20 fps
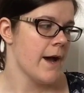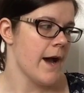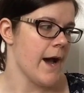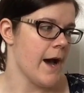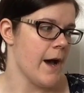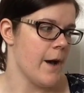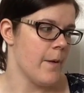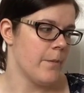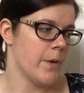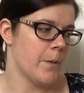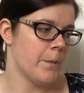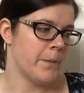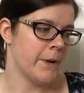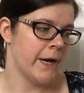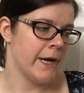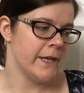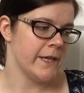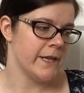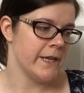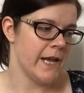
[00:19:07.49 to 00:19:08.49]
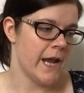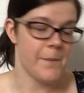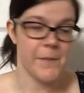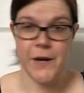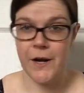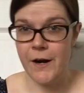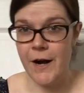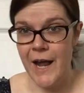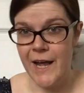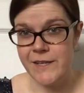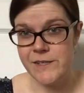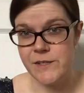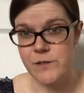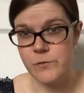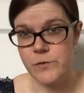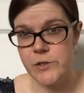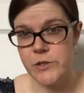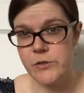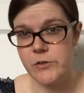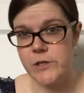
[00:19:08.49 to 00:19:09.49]
But the M&R hasn't
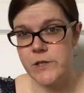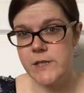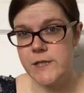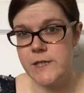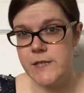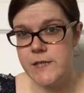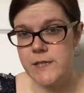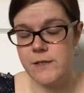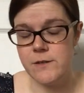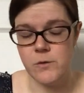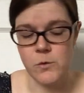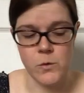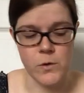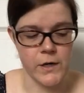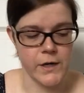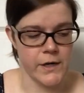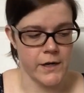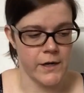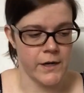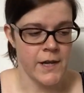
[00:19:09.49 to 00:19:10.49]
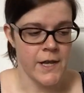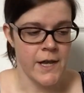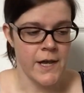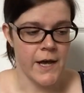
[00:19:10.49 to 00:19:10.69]
restricted or